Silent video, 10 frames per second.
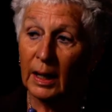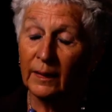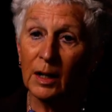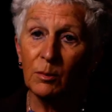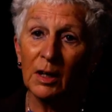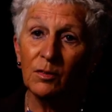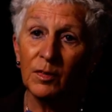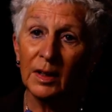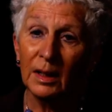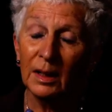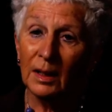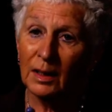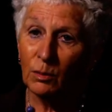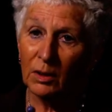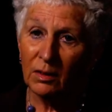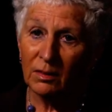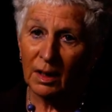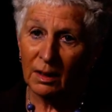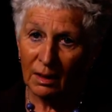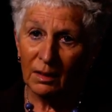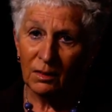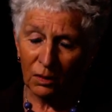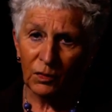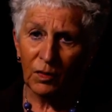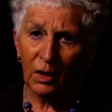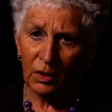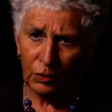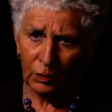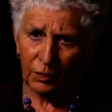and they might feel they want to say, thus far and no